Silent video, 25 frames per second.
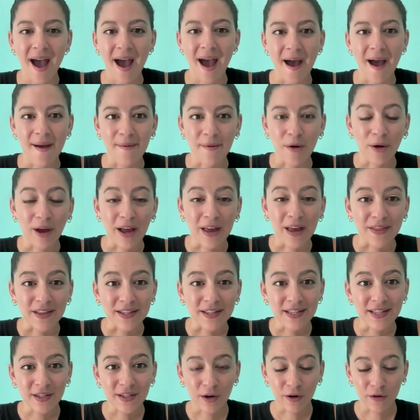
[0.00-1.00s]
Okay,
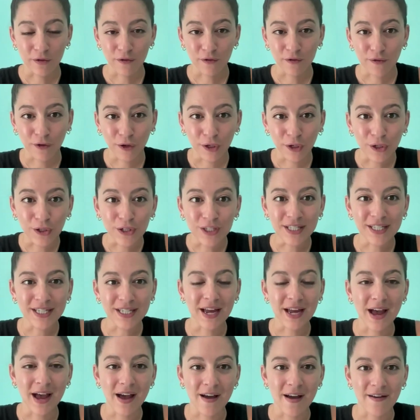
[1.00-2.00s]
this is our first
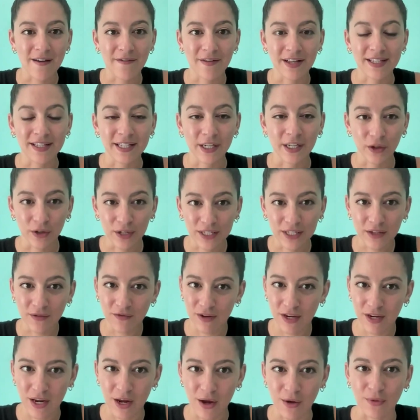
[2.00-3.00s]
of a series of
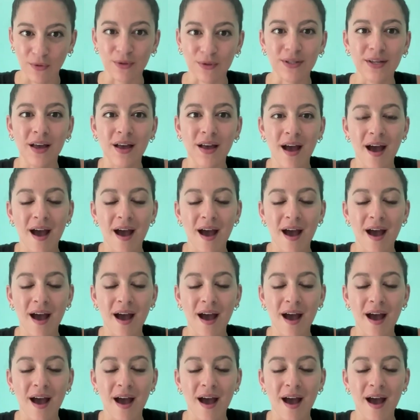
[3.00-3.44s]
videos